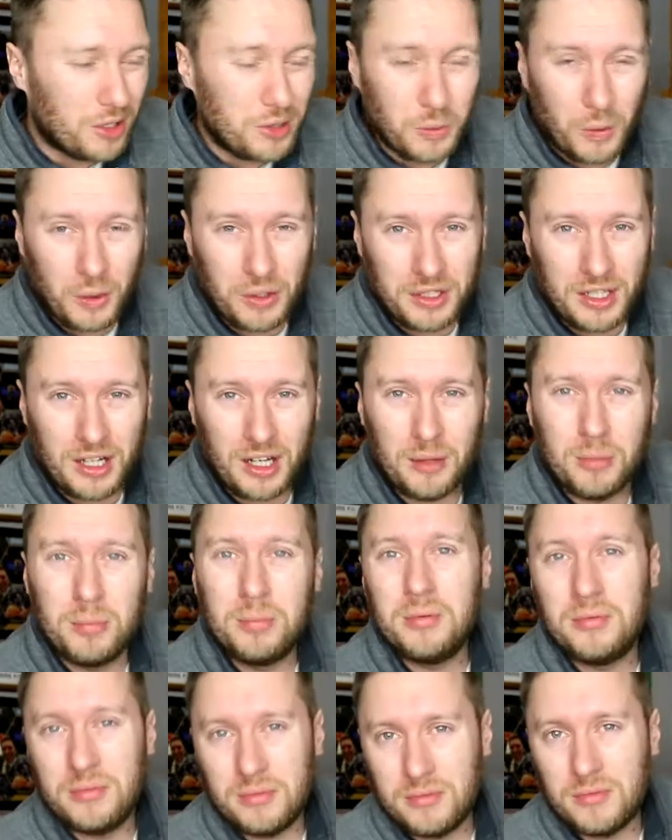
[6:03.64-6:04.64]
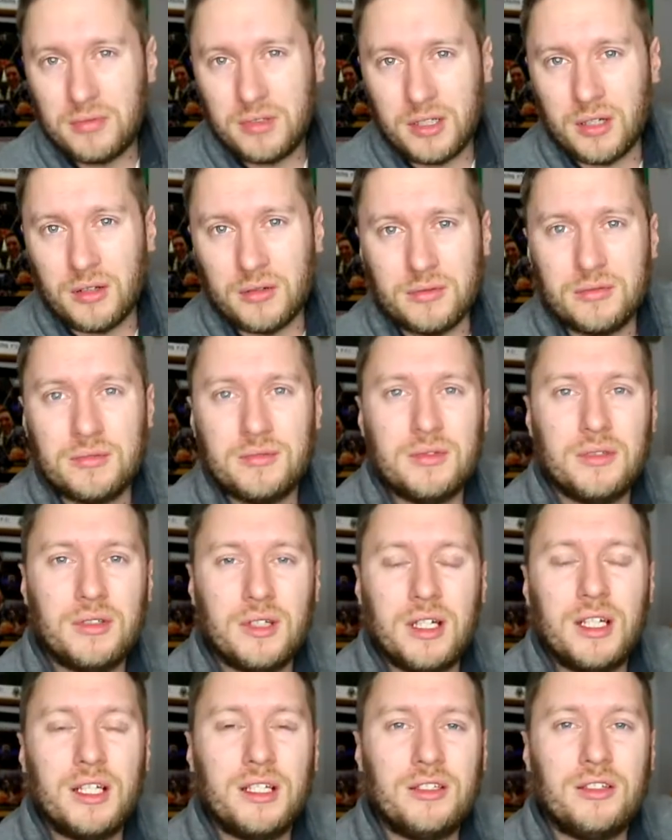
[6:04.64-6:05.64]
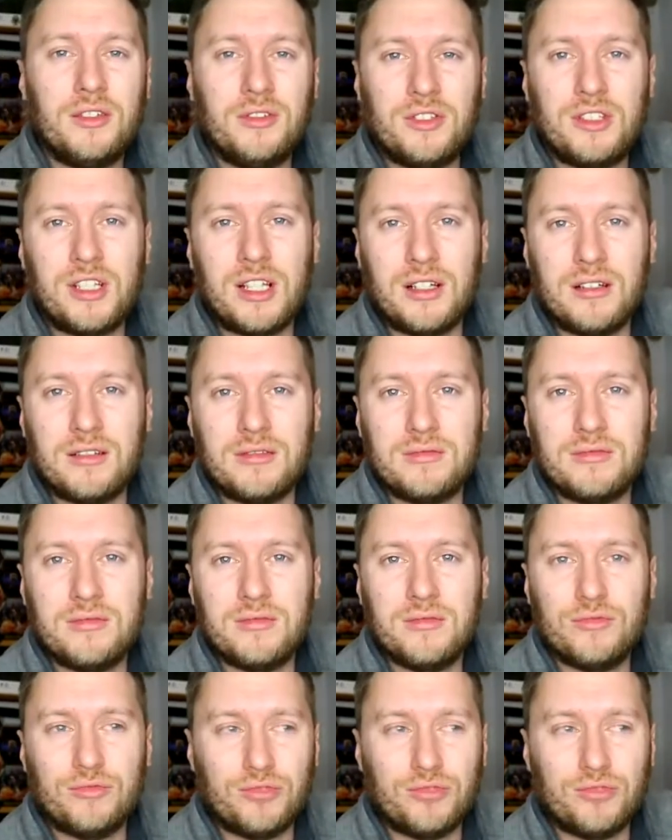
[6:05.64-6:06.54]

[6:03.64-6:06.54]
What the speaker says: you're only 1-0 up, you know, you're still